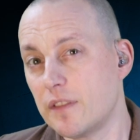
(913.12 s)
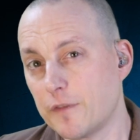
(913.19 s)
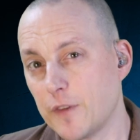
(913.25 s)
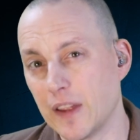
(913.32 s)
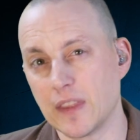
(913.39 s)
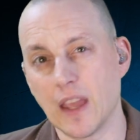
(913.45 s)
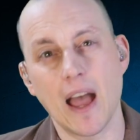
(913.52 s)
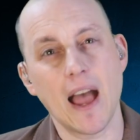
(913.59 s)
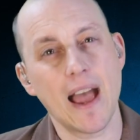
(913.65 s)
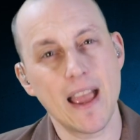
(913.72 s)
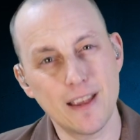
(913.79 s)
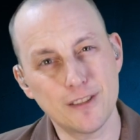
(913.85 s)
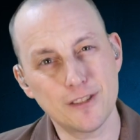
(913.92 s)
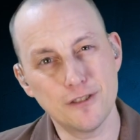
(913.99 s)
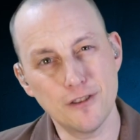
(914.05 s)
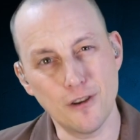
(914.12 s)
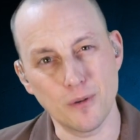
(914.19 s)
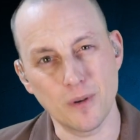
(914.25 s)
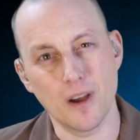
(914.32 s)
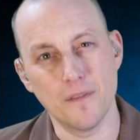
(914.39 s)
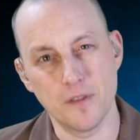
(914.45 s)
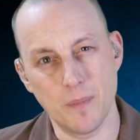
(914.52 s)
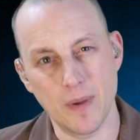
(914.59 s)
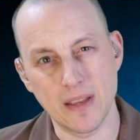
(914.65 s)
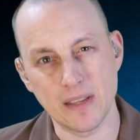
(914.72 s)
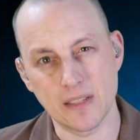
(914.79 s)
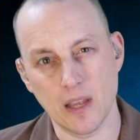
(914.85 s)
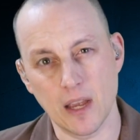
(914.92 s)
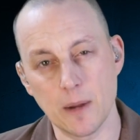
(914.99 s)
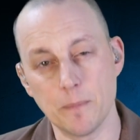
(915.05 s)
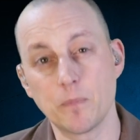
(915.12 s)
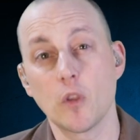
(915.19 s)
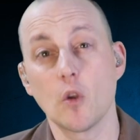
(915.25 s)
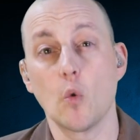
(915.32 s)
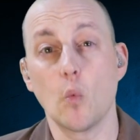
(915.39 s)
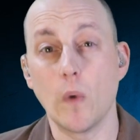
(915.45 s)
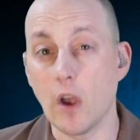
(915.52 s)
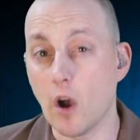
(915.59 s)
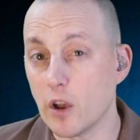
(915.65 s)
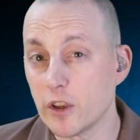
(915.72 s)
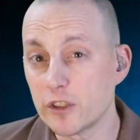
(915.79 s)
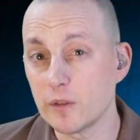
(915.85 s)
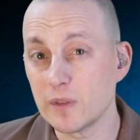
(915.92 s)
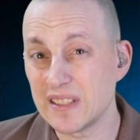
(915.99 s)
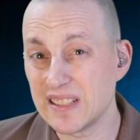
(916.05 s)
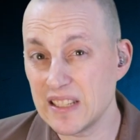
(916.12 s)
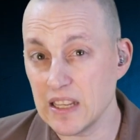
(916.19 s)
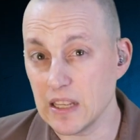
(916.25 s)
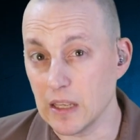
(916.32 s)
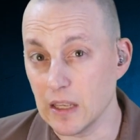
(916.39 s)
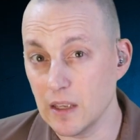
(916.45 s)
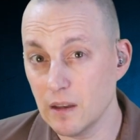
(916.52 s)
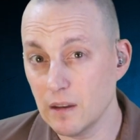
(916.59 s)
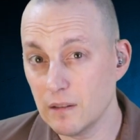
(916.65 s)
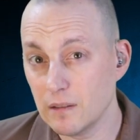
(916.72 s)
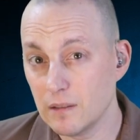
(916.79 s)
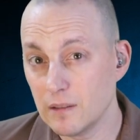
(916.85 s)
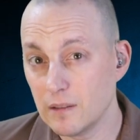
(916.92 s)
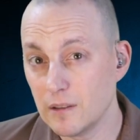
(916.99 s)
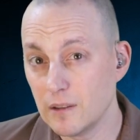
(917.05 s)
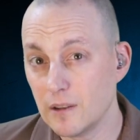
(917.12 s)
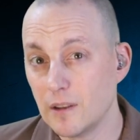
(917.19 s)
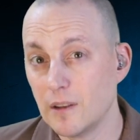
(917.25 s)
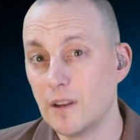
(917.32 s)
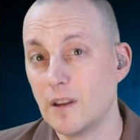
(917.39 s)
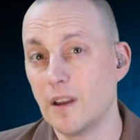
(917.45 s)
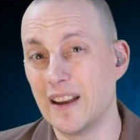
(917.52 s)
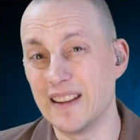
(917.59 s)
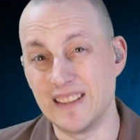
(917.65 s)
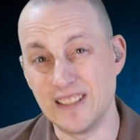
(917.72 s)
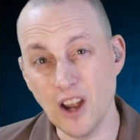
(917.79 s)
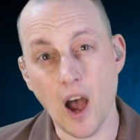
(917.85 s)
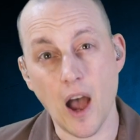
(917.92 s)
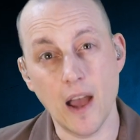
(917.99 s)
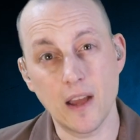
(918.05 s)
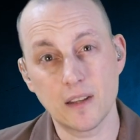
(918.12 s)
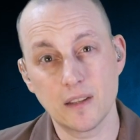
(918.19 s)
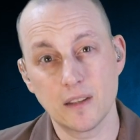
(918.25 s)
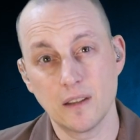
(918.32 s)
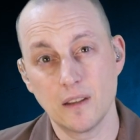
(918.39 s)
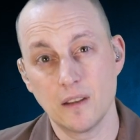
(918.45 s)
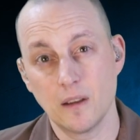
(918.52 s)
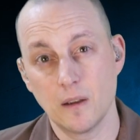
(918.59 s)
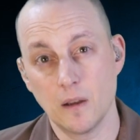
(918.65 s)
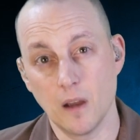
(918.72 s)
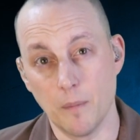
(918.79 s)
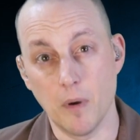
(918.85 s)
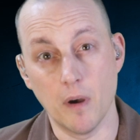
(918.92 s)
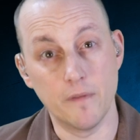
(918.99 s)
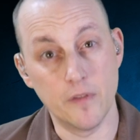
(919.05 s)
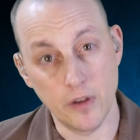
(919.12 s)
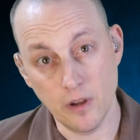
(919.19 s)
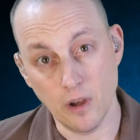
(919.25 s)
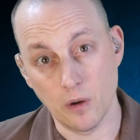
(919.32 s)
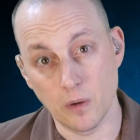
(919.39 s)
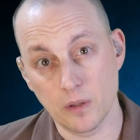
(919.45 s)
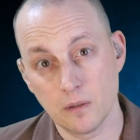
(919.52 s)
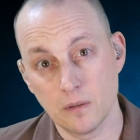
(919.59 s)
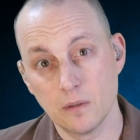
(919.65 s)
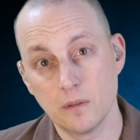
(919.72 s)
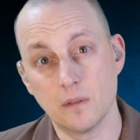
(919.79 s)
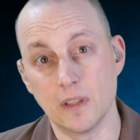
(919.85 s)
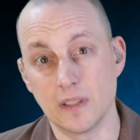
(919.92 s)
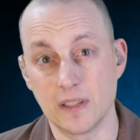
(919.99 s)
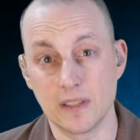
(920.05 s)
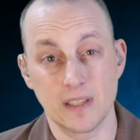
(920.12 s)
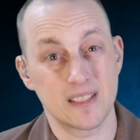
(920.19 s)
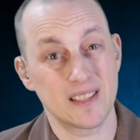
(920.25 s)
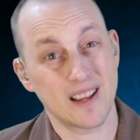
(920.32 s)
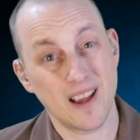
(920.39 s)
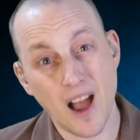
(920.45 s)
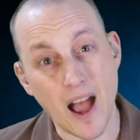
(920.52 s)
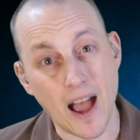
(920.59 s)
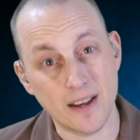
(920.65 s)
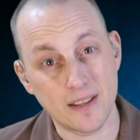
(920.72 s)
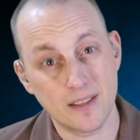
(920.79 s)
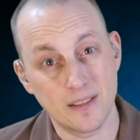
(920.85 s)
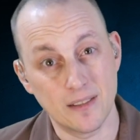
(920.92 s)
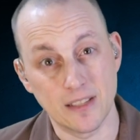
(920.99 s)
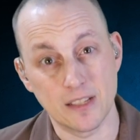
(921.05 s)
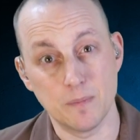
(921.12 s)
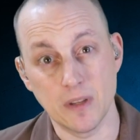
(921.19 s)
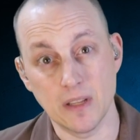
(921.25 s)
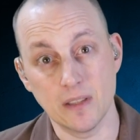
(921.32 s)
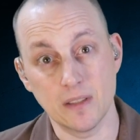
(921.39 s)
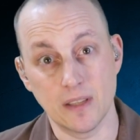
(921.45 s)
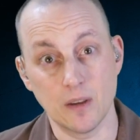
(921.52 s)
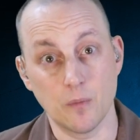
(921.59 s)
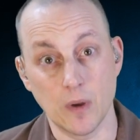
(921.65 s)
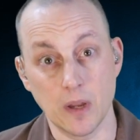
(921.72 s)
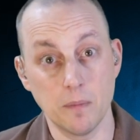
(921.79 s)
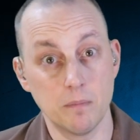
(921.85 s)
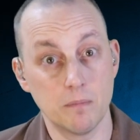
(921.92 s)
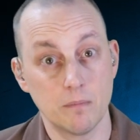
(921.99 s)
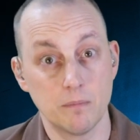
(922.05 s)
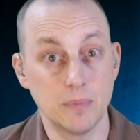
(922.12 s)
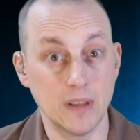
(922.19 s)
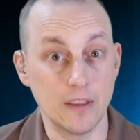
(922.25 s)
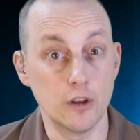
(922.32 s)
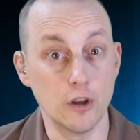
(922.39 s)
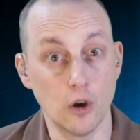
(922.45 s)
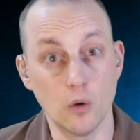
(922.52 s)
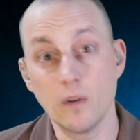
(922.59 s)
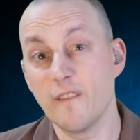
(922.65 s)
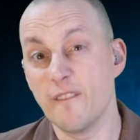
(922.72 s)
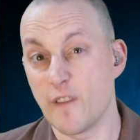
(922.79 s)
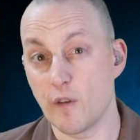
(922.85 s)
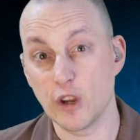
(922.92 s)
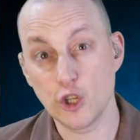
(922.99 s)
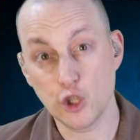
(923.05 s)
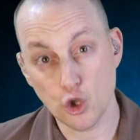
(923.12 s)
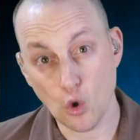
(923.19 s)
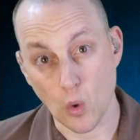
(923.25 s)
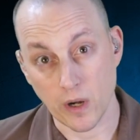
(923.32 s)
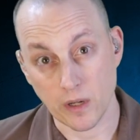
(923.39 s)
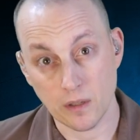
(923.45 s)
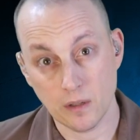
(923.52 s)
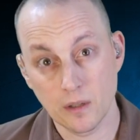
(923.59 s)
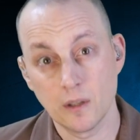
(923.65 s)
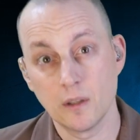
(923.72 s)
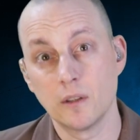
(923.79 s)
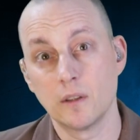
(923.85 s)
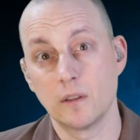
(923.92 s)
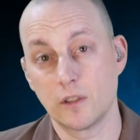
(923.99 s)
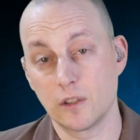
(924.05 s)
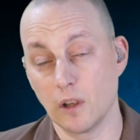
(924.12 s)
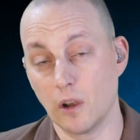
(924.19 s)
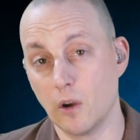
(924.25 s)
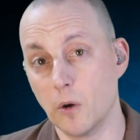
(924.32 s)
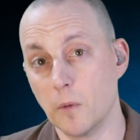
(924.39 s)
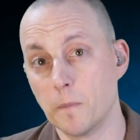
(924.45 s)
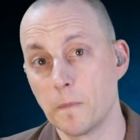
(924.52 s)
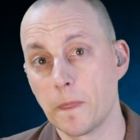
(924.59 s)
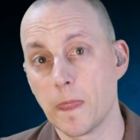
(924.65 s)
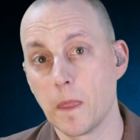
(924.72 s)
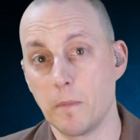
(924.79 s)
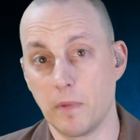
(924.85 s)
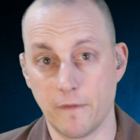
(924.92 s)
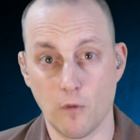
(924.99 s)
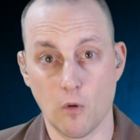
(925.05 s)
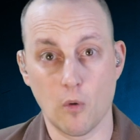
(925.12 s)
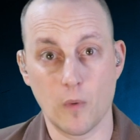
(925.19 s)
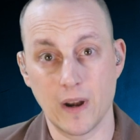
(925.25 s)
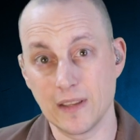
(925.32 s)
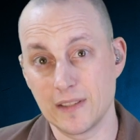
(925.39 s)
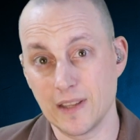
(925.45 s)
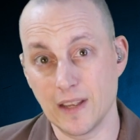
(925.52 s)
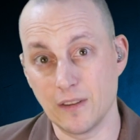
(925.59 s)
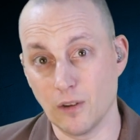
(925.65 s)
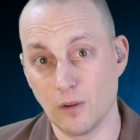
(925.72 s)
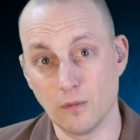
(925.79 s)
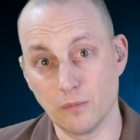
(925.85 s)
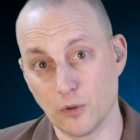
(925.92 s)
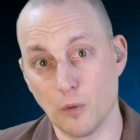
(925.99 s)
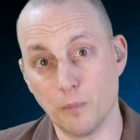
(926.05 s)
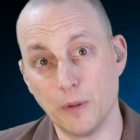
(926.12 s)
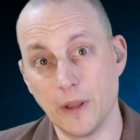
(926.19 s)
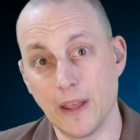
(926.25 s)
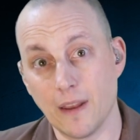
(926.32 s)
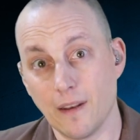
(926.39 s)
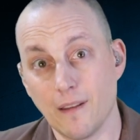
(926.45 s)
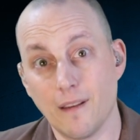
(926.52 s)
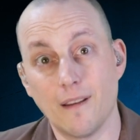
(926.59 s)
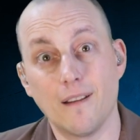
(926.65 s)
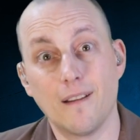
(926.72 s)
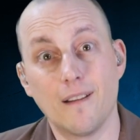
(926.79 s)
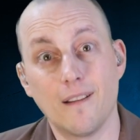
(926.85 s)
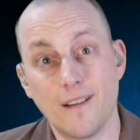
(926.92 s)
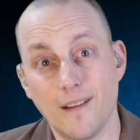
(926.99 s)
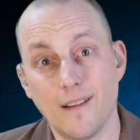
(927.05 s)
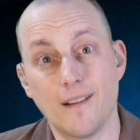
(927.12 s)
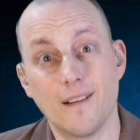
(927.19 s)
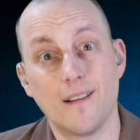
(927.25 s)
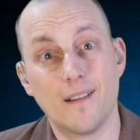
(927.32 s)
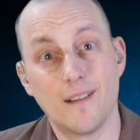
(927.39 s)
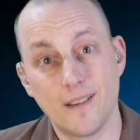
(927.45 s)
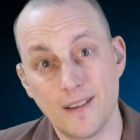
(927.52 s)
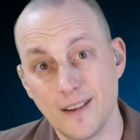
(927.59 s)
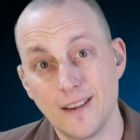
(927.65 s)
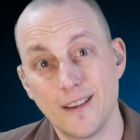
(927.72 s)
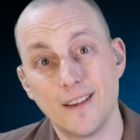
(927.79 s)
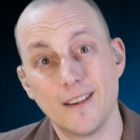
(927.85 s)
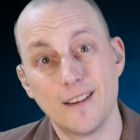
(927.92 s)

fret, the highest note of the bass line. We also see a dot above the note. This is a staccato. This means that we play the note very short. So before, when I said don't play it